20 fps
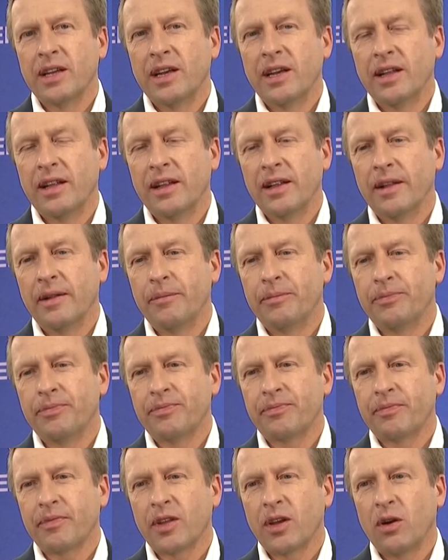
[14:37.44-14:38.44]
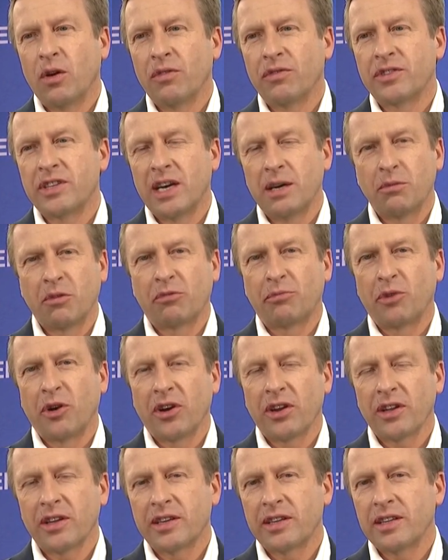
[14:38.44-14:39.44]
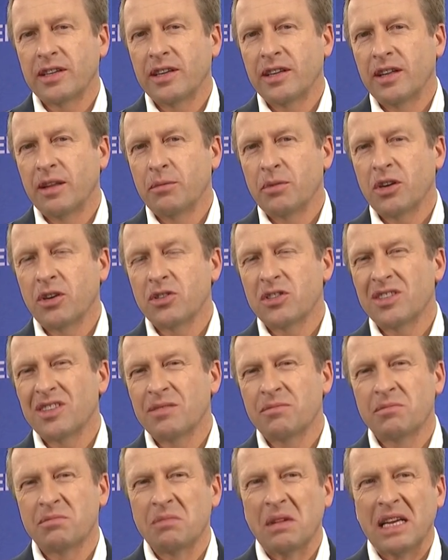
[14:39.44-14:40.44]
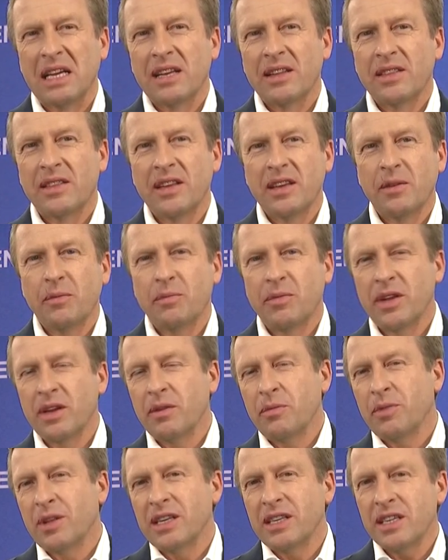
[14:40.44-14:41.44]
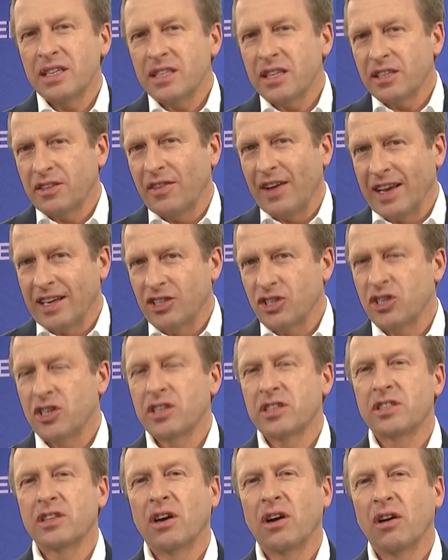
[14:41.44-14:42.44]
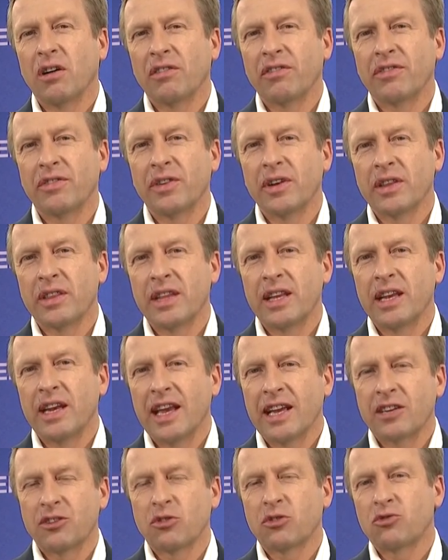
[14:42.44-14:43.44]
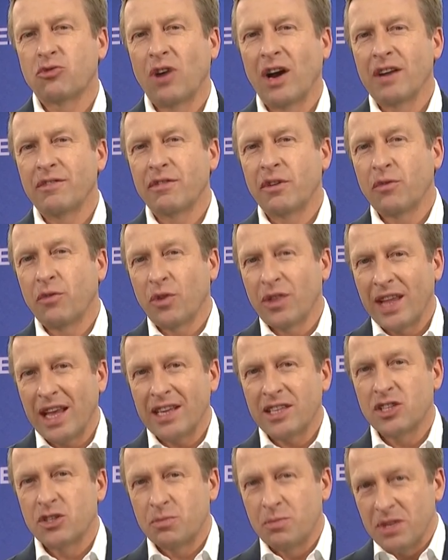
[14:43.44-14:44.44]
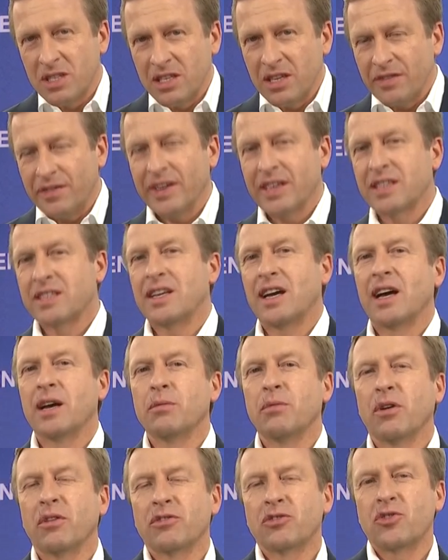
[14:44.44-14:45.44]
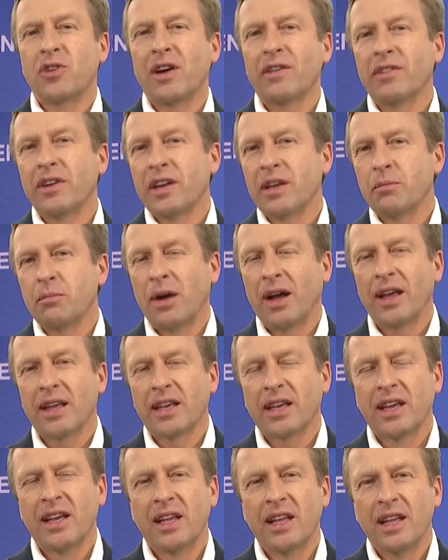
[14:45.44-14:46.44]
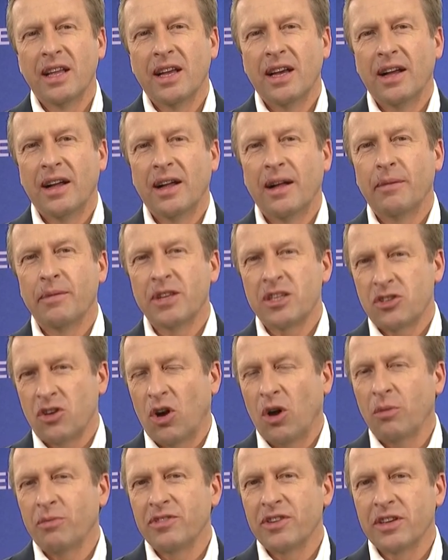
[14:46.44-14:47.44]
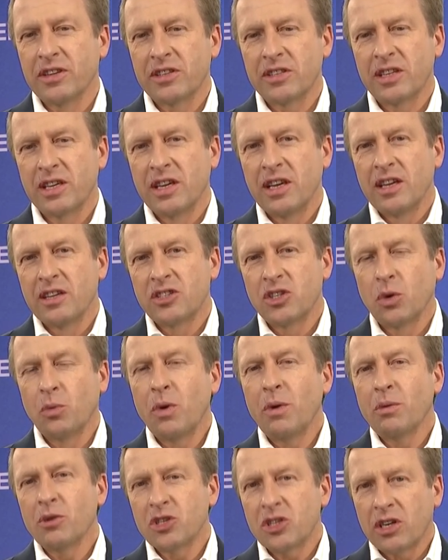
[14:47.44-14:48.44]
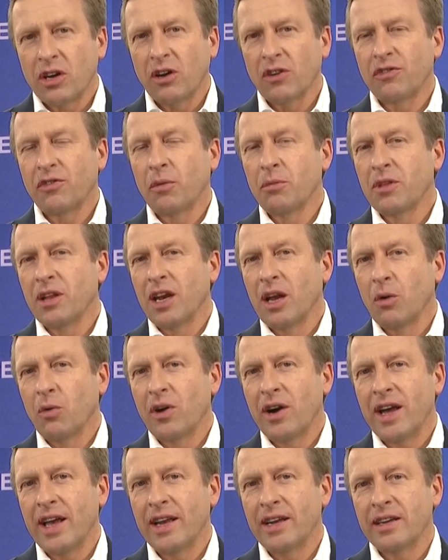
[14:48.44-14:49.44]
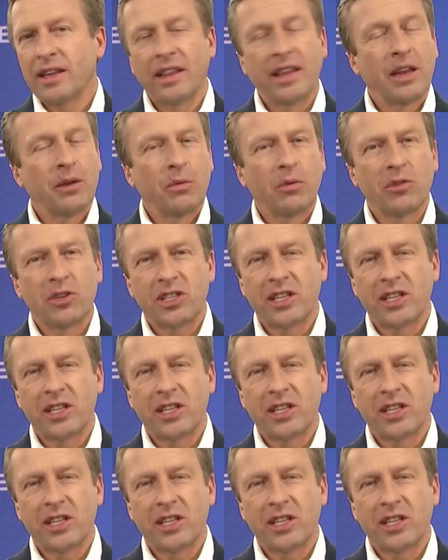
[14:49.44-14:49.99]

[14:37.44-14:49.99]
of product because the disadvantages of the electric drive for that specific type of traveling bike is obvious. So we will start from the lower end, and then we will